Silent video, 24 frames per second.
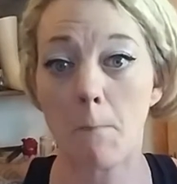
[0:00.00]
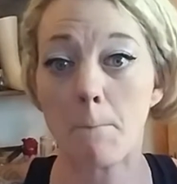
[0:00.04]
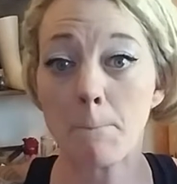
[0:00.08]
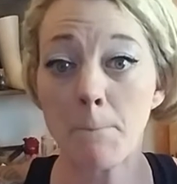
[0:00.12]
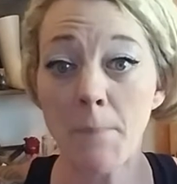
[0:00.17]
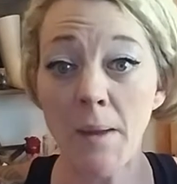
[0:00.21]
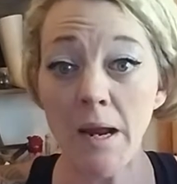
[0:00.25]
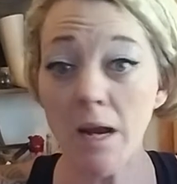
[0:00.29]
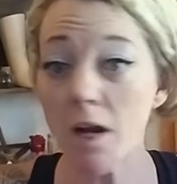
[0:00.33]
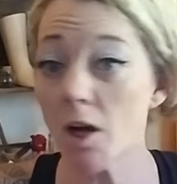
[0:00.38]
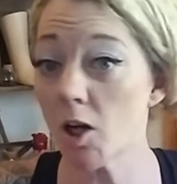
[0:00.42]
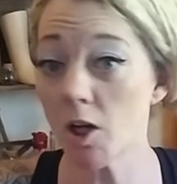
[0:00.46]

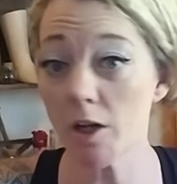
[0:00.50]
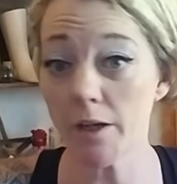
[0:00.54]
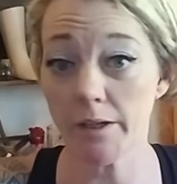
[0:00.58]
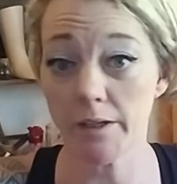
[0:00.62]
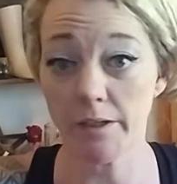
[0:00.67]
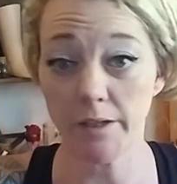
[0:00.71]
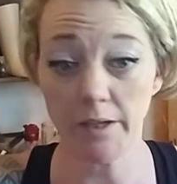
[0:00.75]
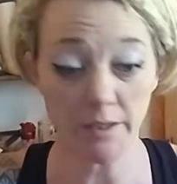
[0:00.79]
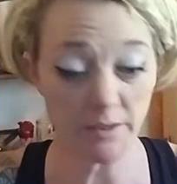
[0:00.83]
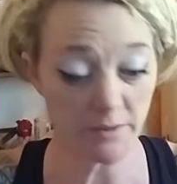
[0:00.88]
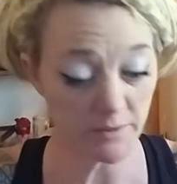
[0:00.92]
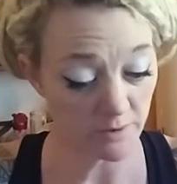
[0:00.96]
Period!
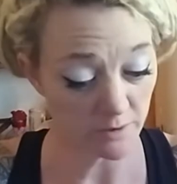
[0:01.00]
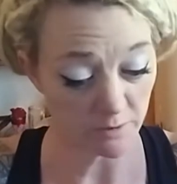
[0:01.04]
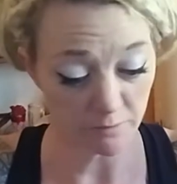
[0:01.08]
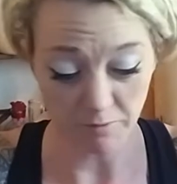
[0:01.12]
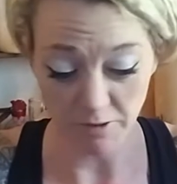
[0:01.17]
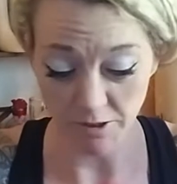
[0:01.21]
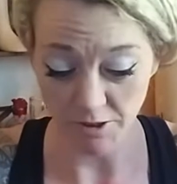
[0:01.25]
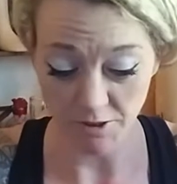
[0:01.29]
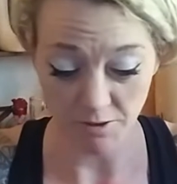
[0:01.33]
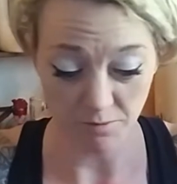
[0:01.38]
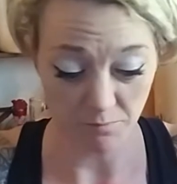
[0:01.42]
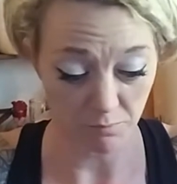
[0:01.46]

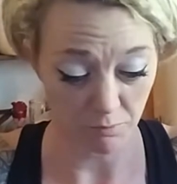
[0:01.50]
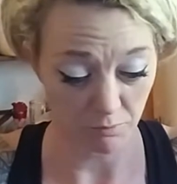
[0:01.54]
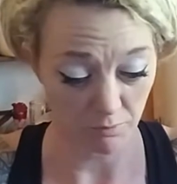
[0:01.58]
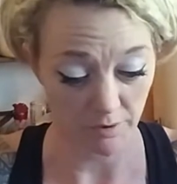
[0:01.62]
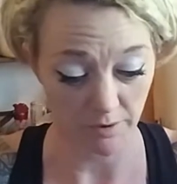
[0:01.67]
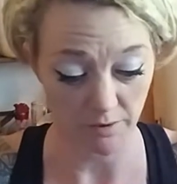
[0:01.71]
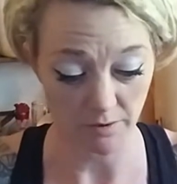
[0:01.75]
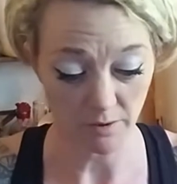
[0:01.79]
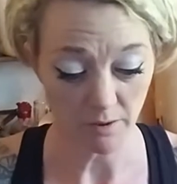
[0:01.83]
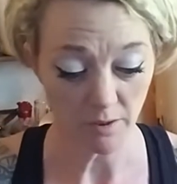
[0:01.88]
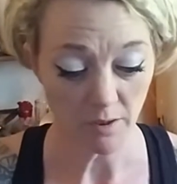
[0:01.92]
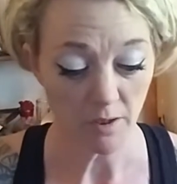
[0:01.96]
Exclamation
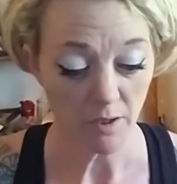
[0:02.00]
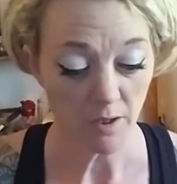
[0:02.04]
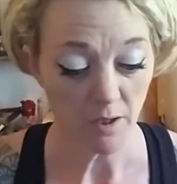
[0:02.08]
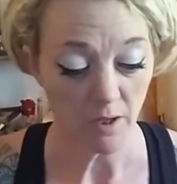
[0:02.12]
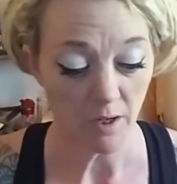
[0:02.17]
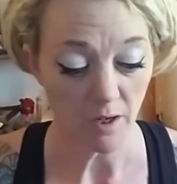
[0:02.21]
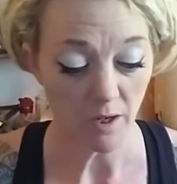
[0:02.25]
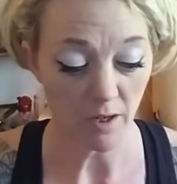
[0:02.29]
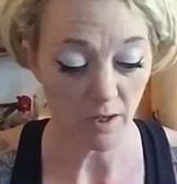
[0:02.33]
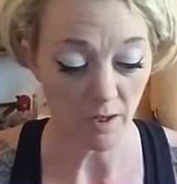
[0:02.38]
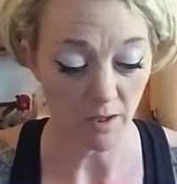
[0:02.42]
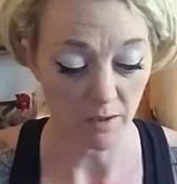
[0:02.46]
point.
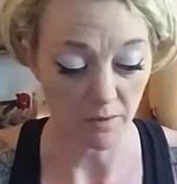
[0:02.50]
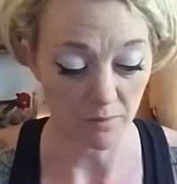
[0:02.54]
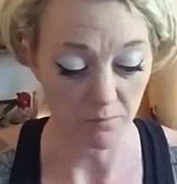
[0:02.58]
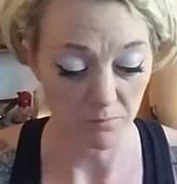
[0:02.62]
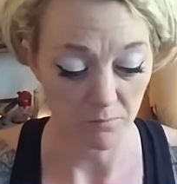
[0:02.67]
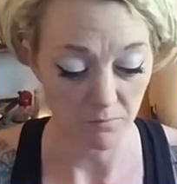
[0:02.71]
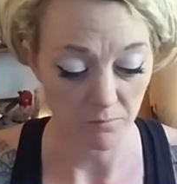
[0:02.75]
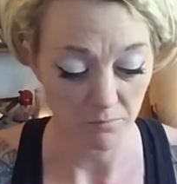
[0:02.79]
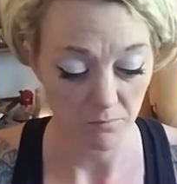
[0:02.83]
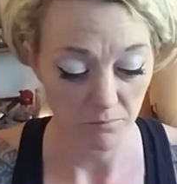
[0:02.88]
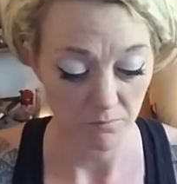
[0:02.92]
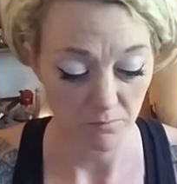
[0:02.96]
Um,